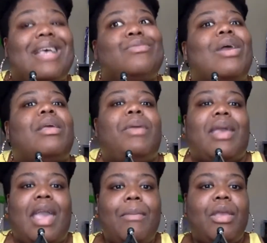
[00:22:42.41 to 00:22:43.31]
That's why they
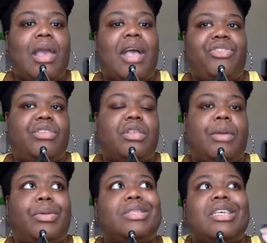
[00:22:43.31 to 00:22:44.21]
became IG
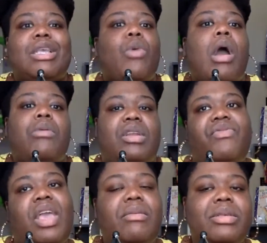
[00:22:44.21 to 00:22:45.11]
celebrities because they were already
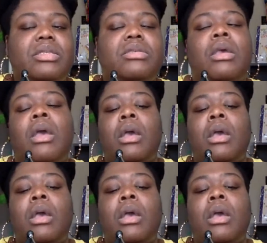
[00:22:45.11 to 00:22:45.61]
famous.